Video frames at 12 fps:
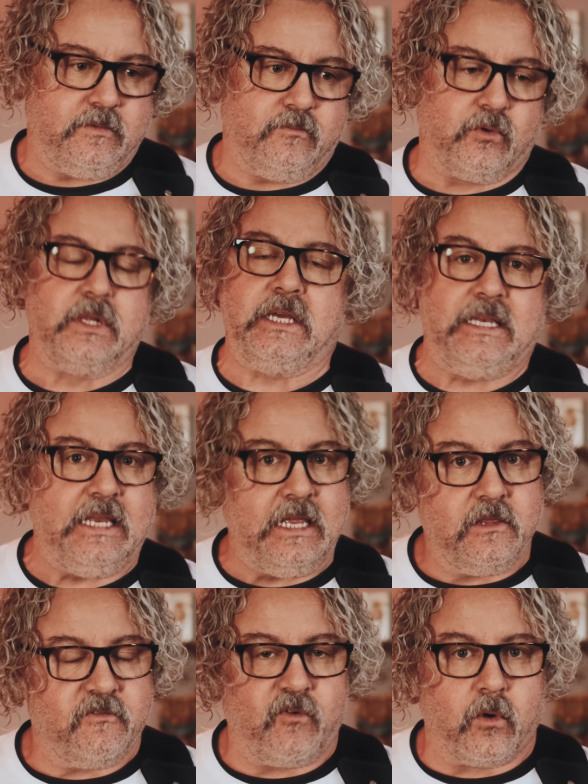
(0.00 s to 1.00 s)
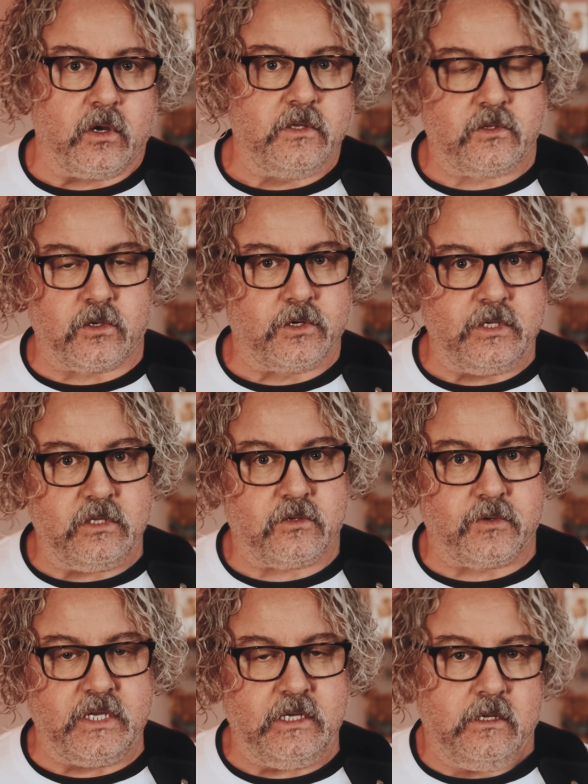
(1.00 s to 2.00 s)
really need the Fortin
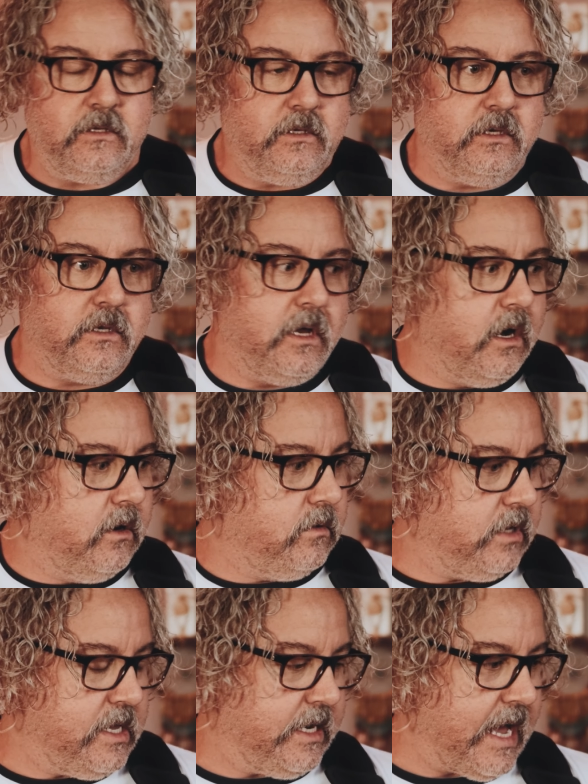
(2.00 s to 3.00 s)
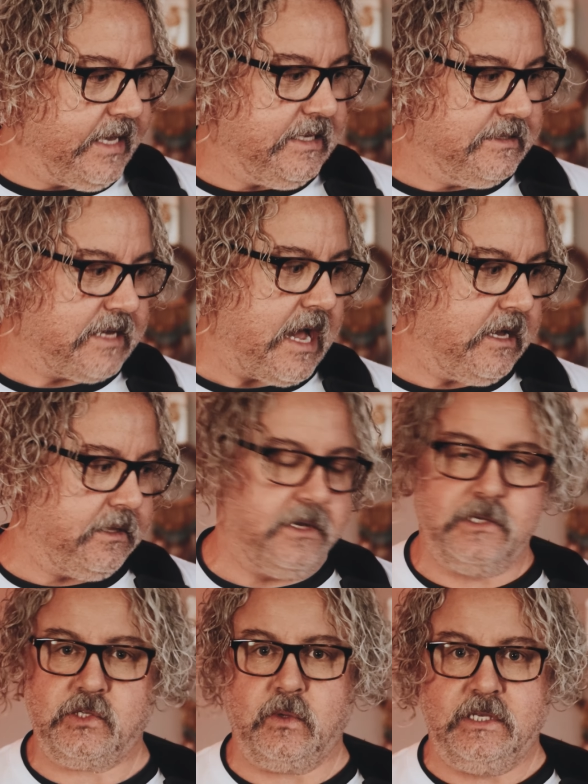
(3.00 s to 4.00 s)
33, you know, and I can dial in
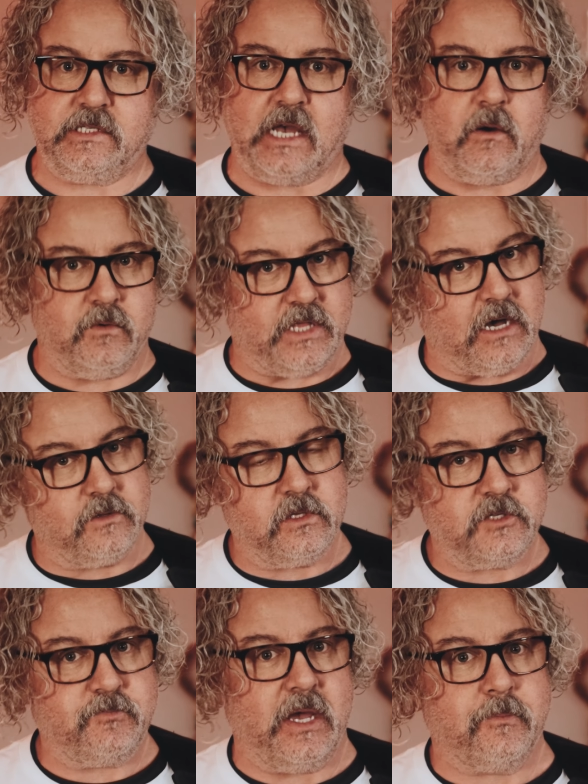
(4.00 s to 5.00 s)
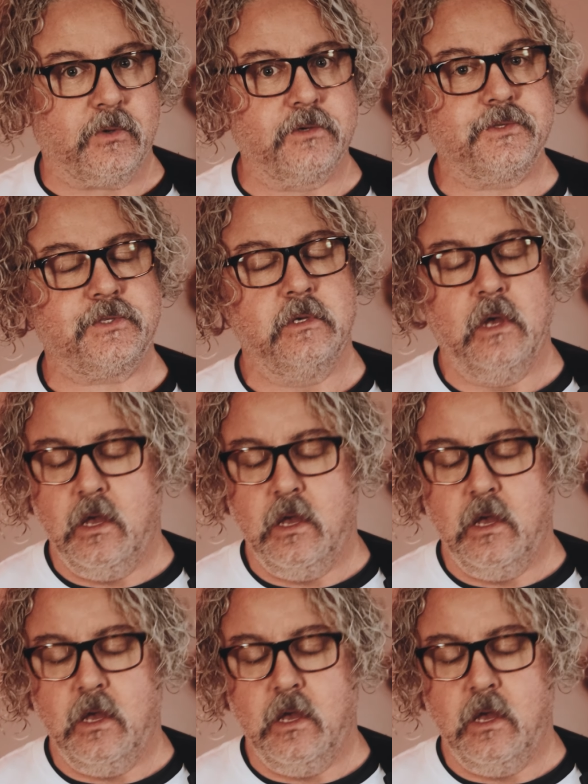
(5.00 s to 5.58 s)
a sweet sound without this Peppers,